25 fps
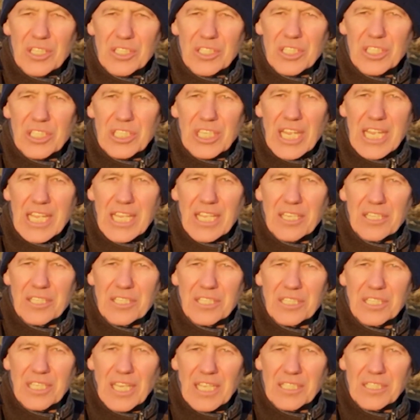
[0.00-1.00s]
to take
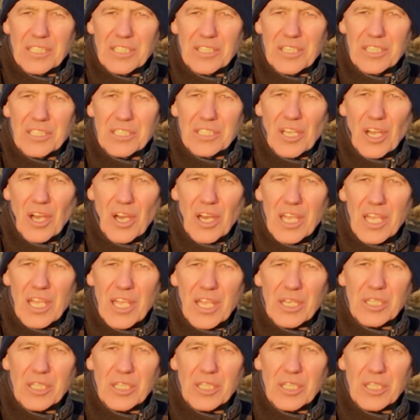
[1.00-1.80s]
us into this higher